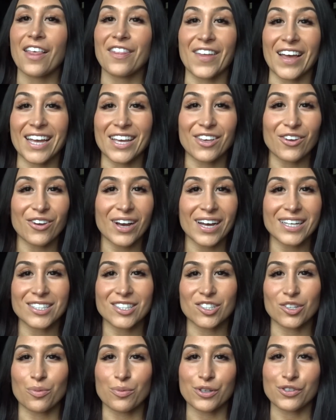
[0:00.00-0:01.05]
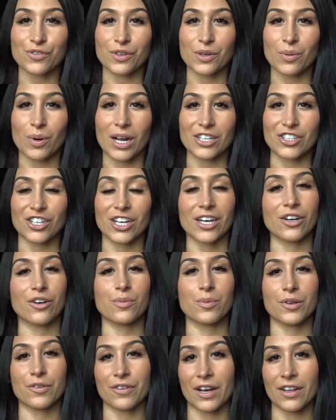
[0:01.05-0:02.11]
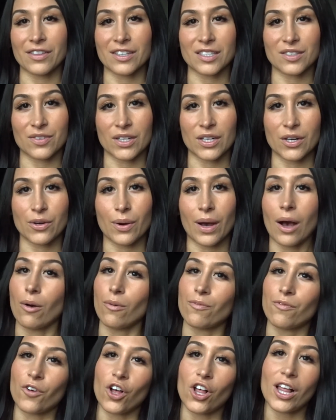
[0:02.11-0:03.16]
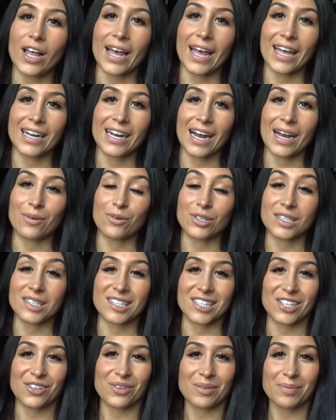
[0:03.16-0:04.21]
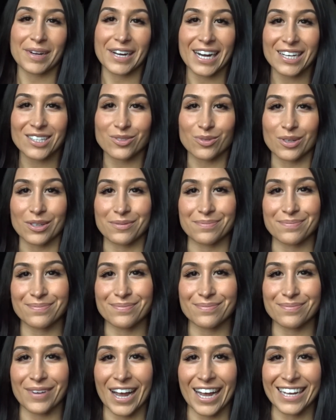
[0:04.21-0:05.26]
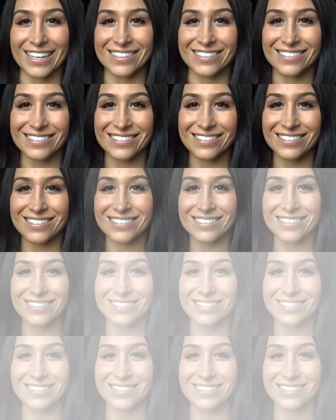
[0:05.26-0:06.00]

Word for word: Thank you guys so much for watching. I hope you found this video helpful, and I will see you in my next one. Bye!